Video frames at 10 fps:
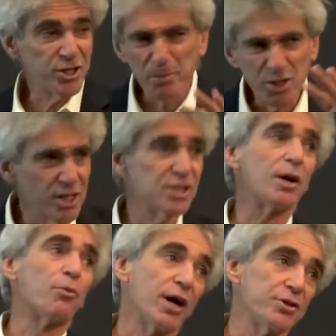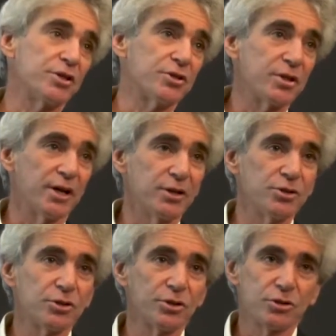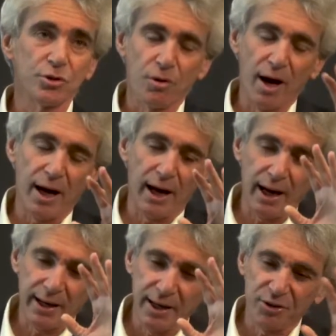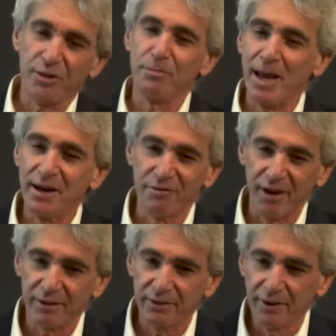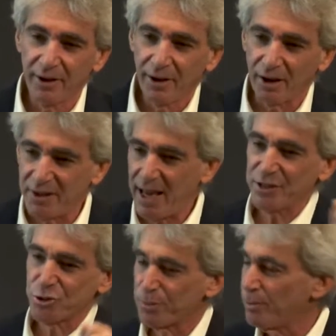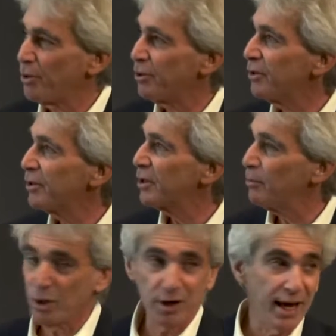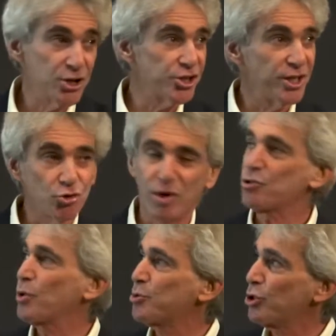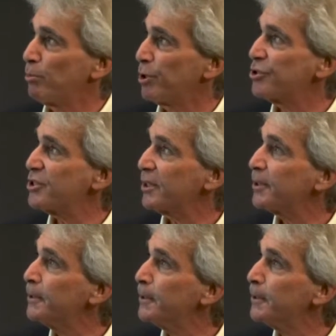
I'm just going to summarize these studies so I can get to the main event of enhancer promoter communication and transcriptional bursting.